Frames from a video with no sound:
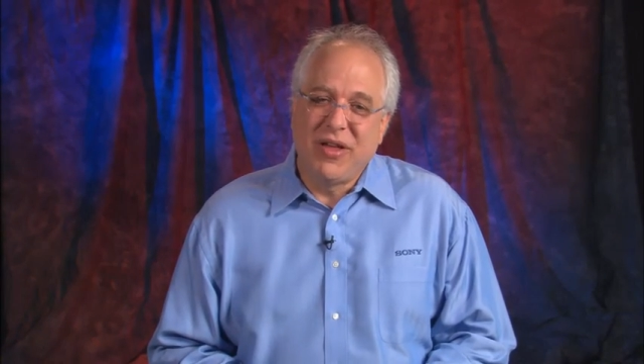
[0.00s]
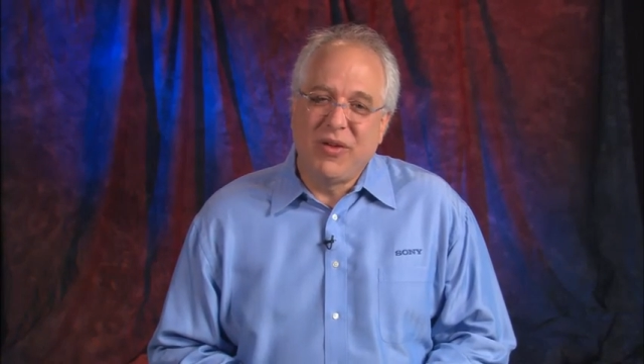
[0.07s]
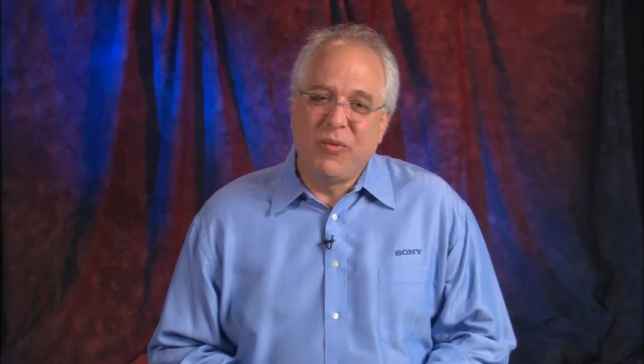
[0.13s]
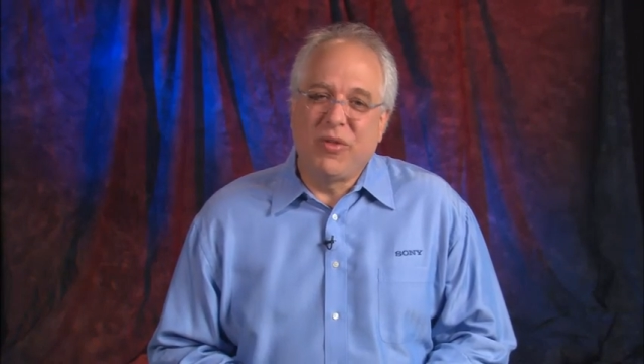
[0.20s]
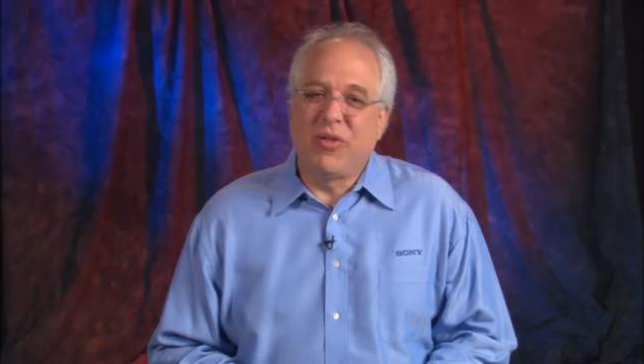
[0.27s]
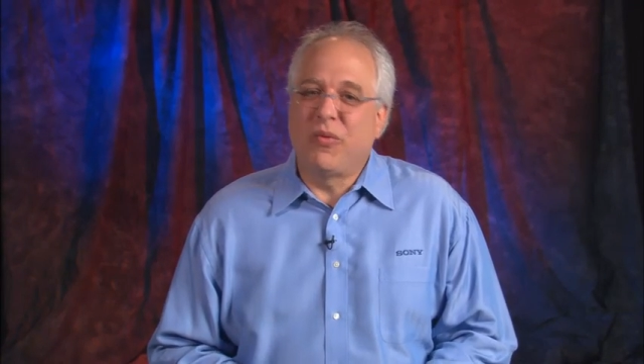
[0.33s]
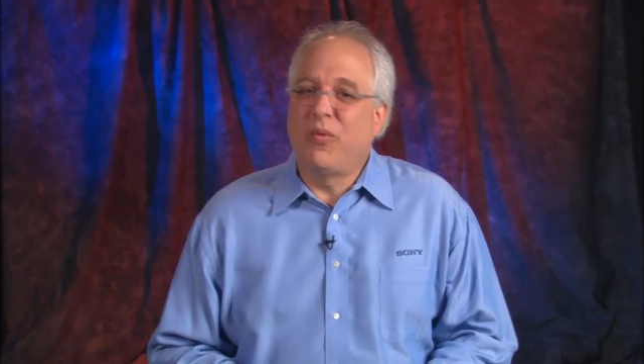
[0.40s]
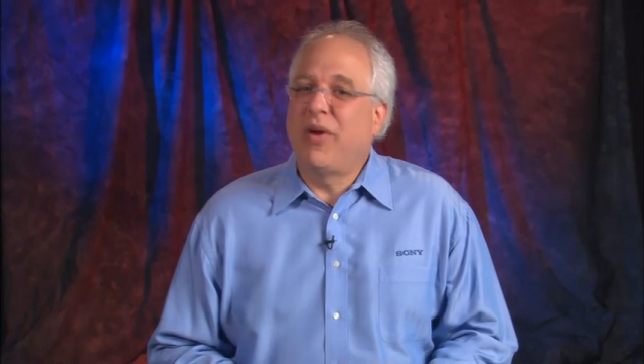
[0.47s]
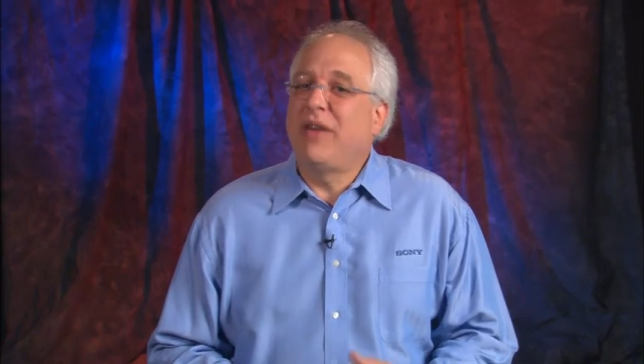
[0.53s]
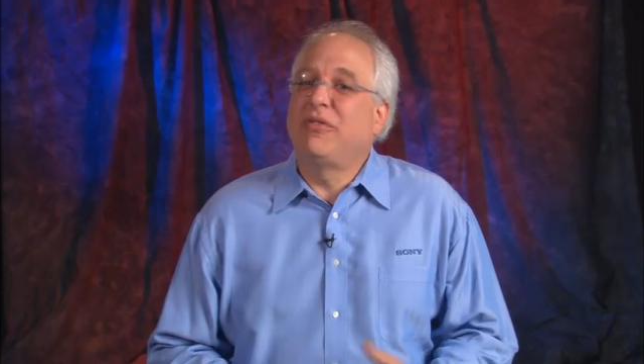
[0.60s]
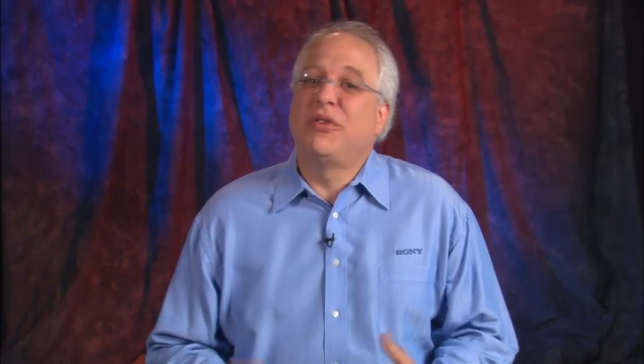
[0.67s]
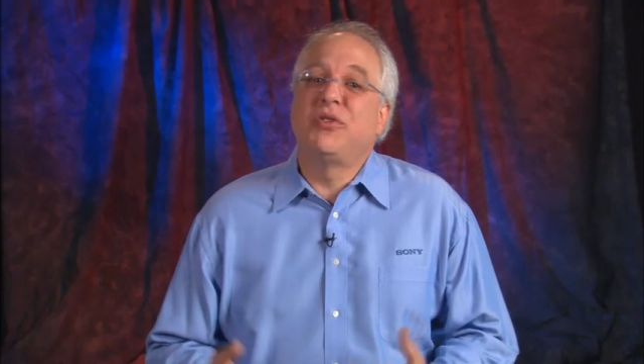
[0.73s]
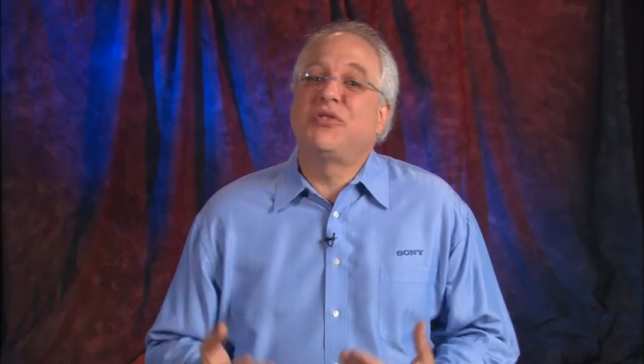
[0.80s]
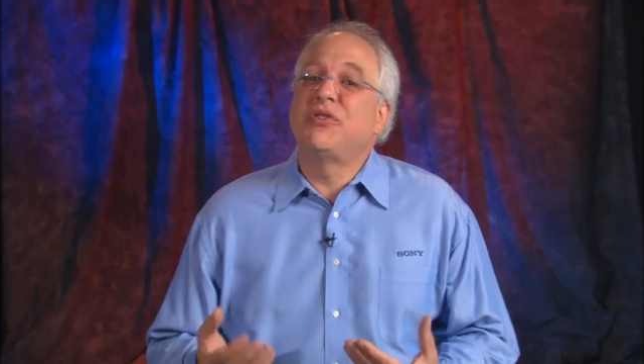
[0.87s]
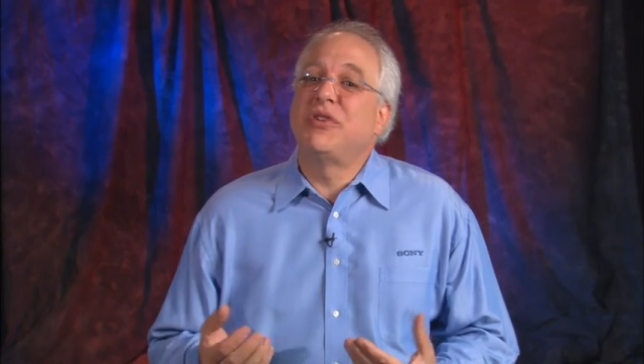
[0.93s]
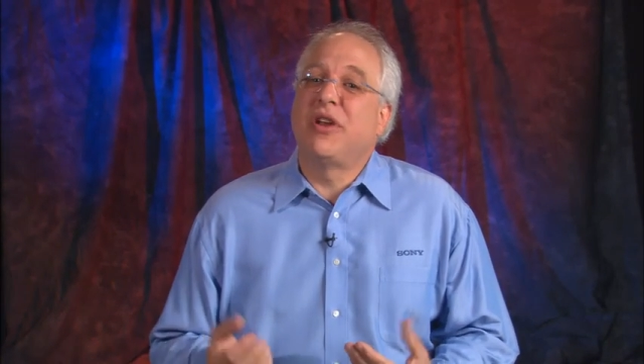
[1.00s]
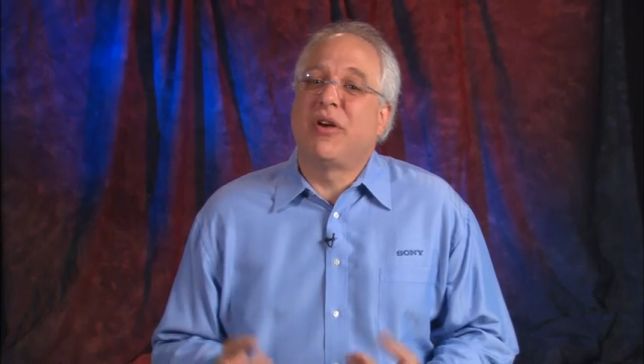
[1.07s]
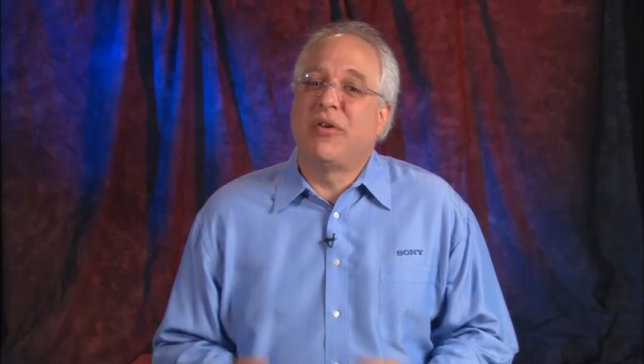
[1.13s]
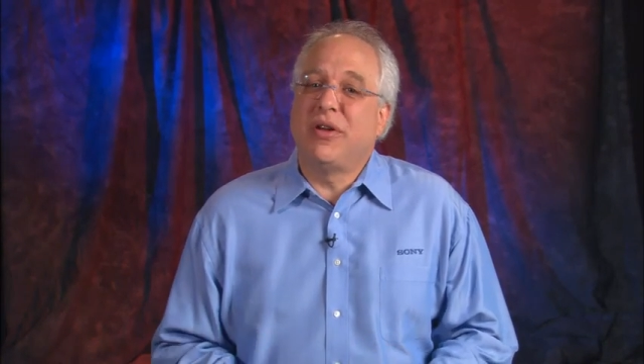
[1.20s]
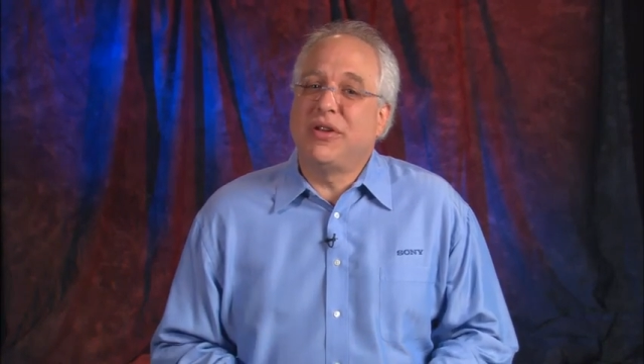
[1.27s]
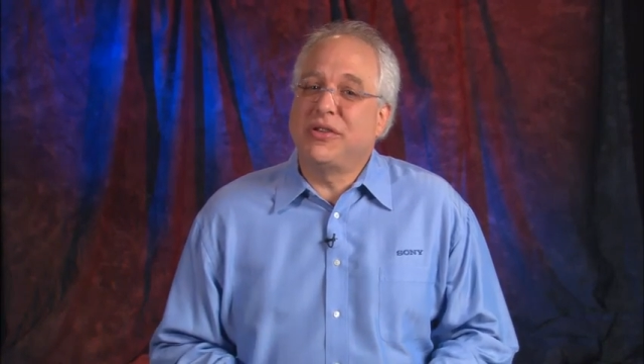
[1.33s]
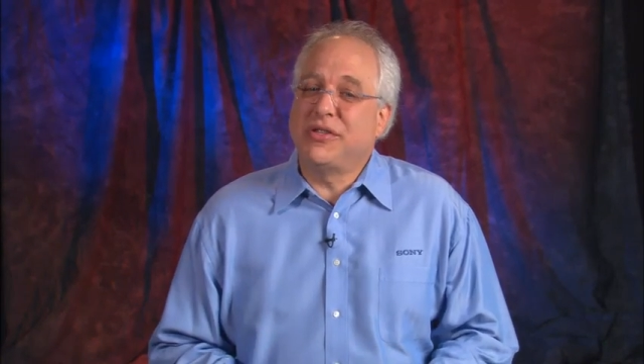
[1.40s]
with the
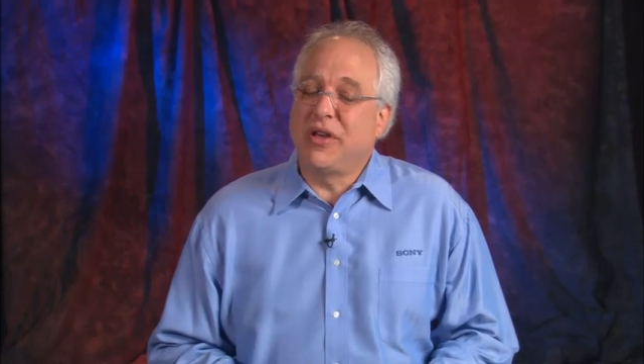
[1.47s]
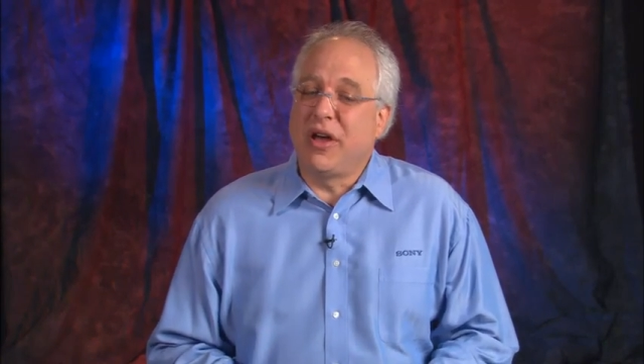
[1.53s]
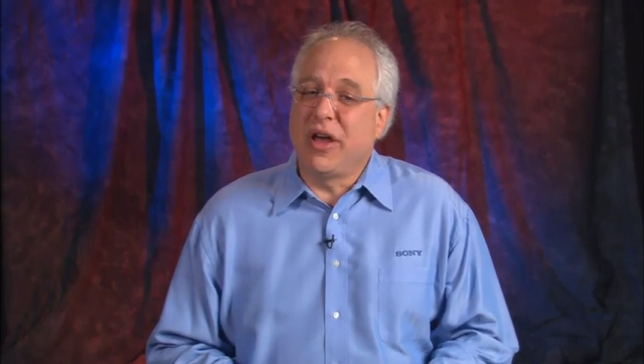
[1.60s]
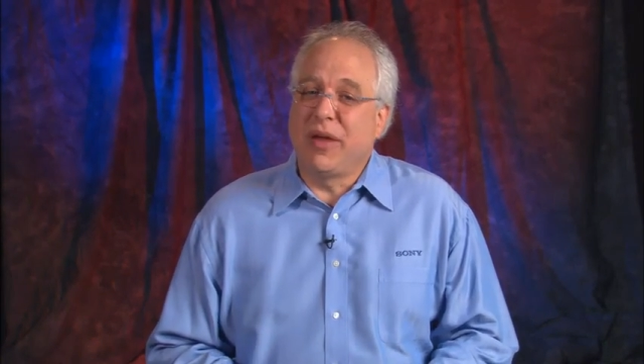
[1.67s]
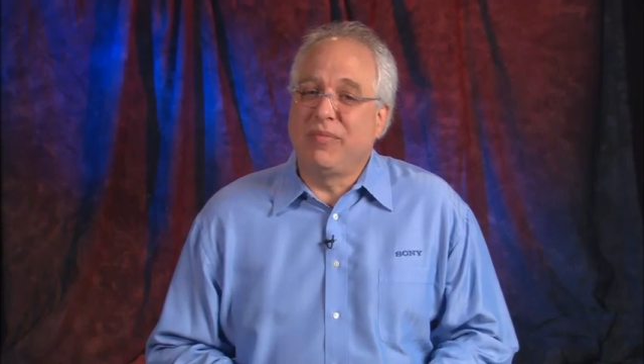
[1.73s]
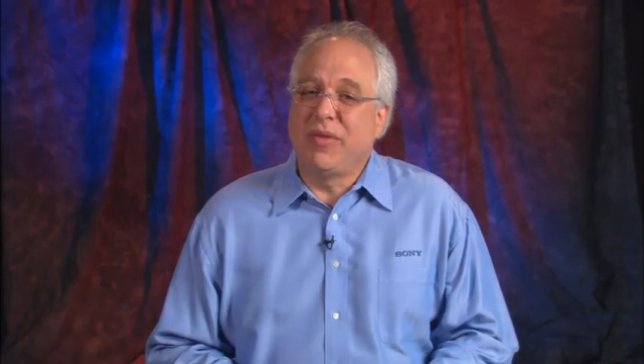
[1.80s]
revolutionary design